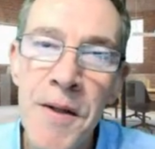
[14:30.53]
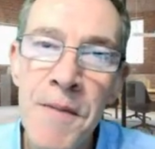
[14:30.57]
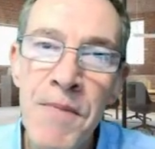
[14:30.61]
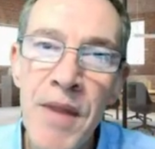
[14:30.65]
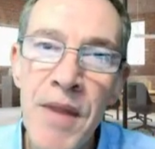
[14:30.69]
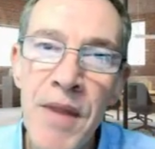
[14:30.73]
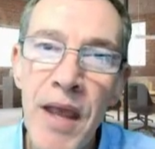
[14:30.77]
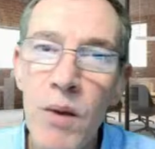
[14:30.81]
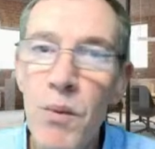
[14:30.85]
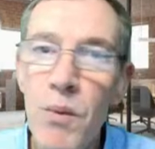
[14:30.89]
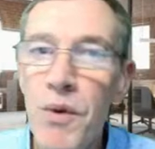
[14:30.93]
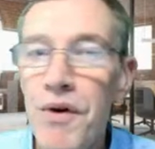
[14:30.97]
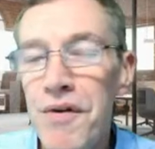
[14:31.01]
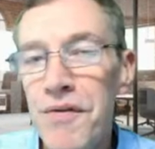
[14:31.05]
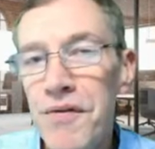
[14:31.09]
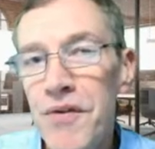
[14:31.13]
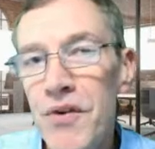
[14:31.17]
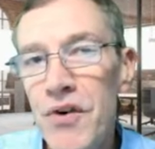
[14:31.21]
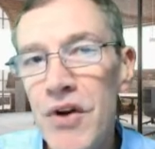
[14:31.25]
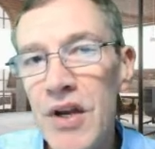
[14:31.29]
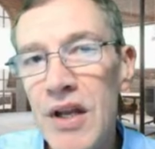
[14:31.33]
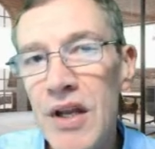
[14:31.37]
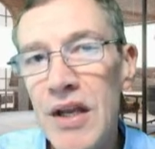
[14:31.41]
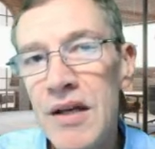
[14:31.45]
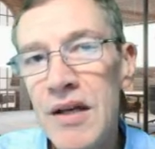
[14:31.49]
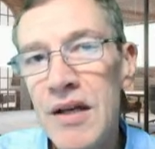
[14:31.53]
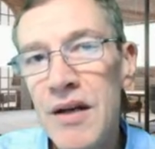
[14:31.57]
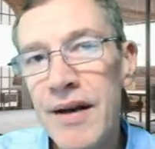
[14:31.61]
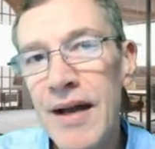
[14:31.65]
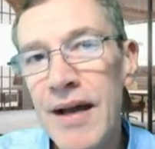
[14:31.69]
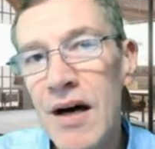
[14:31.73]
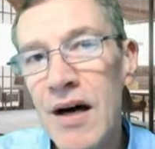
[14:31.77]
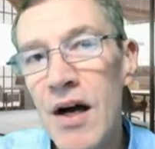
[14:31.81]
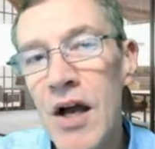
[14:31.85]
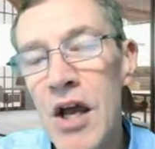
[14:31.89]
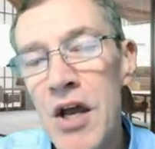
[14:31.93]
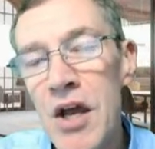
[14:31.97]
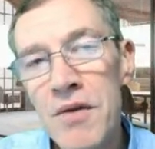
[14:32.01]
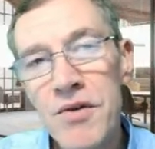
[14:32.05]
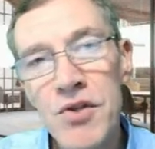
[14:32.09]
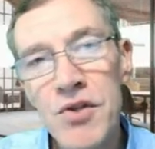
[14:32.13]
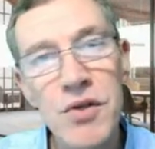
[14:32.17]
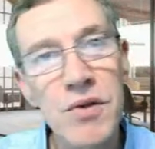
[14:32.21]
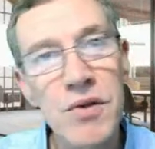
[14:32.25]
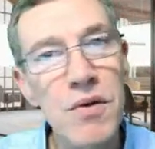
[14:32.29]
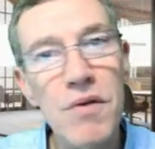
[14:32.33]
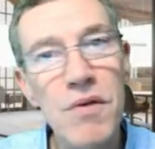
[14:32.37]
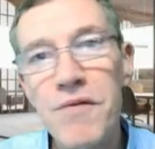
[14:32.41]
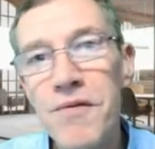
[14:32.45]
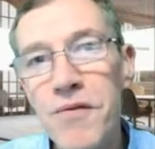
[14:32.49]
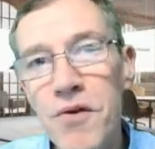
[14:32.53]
And we're referring here now to,